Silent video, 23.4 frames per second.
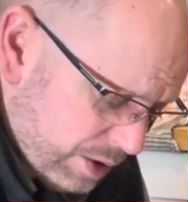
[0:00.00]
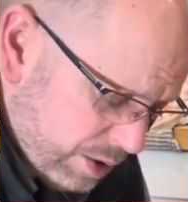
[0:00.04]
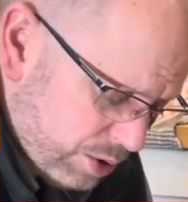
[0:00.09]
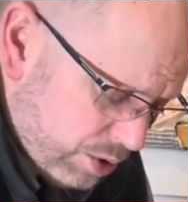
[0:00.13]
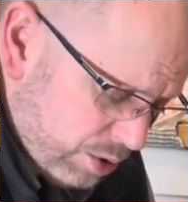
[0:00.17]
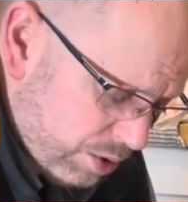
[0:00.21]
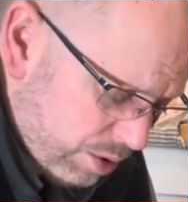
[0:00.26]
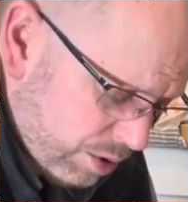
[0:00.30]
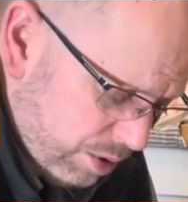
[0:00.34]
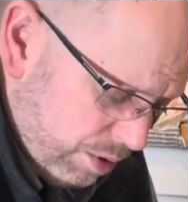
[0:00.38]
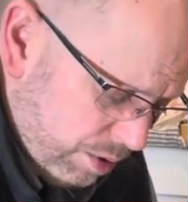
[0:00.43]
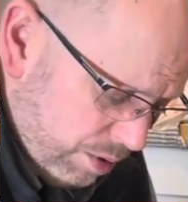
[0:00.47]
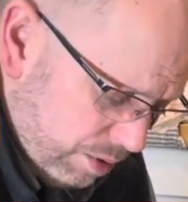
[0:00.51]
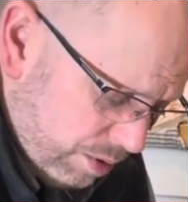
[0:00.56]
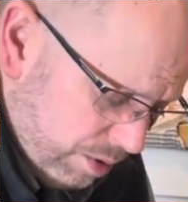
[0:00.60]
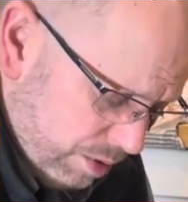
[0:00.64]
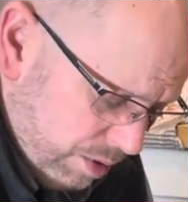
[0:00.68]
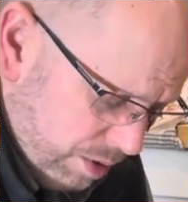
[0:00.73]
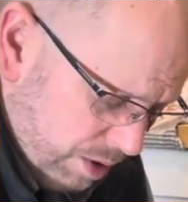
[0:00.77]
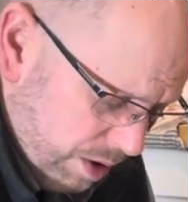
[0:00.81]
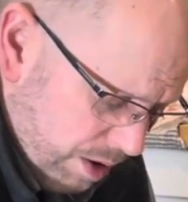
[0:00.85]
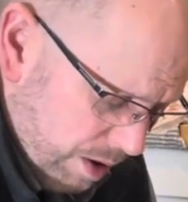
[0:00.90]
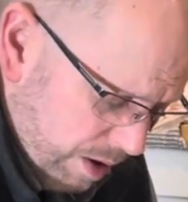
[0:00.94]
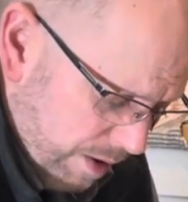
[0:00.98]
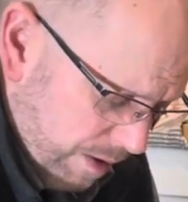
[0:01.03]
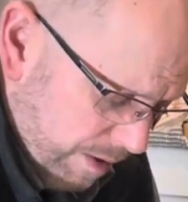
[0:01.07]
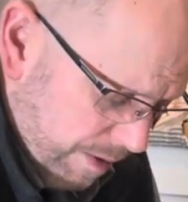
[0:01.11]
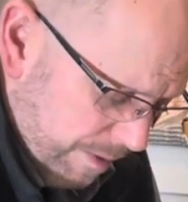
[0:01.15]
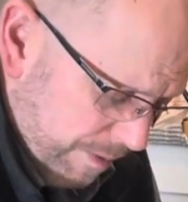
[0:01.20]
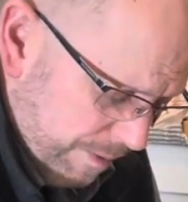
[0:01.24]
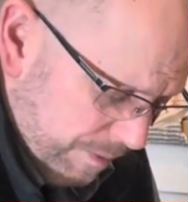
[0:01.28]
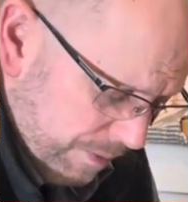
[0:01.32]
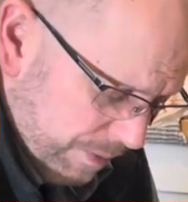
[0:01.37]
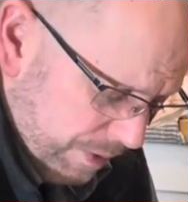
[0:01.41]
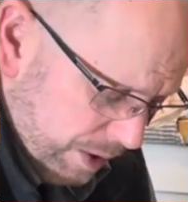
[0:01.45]
true,
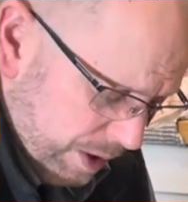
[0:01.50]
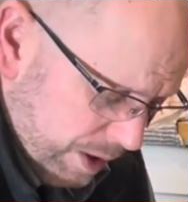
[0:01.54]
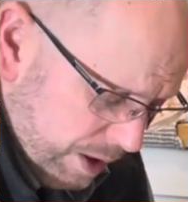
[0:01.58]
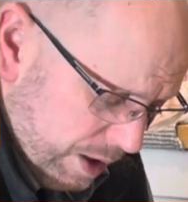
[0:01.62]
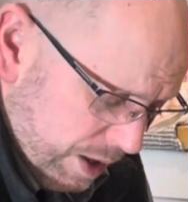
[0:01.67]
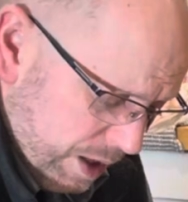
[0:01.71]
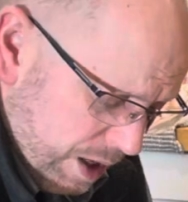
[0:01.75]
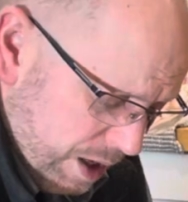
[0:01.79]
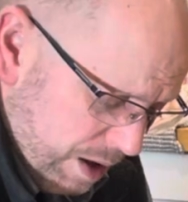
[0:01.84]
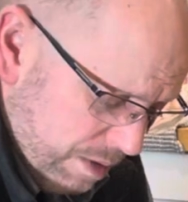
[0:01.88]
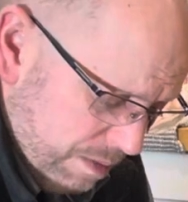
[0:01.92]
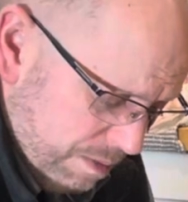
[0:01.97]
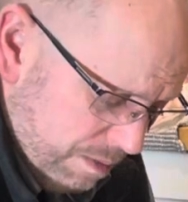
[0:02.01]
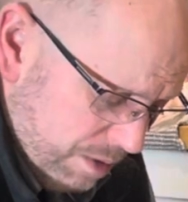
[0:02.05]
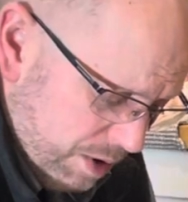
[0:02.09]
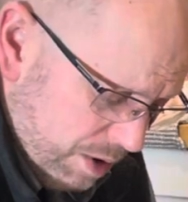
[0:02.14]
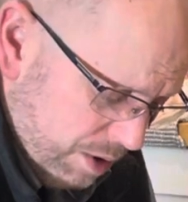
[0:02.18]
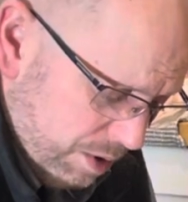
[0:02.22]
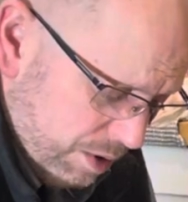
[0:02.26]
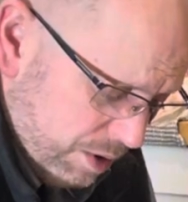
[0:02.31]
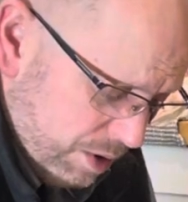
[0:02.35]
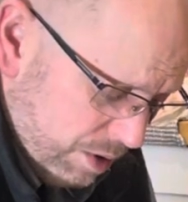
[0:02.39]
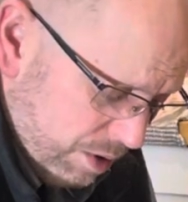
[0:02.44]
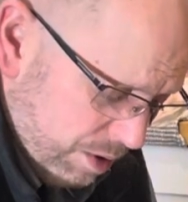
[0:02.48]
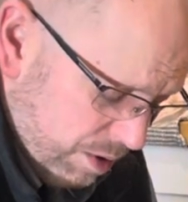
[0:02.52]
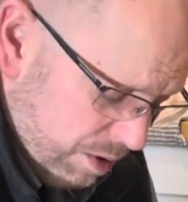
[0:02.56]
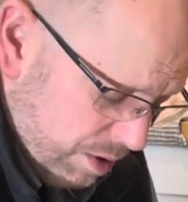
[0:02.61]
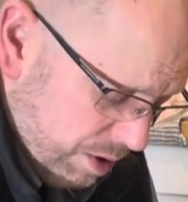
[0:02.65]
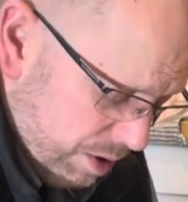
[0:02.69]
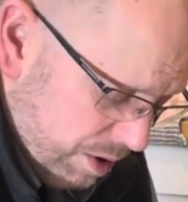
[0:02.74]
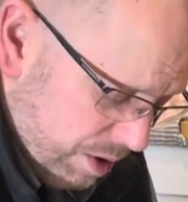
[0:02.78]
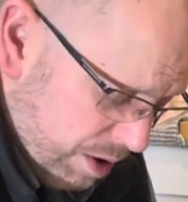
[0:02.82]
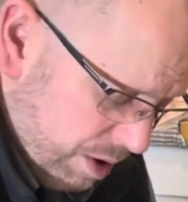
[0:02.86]
and him you do not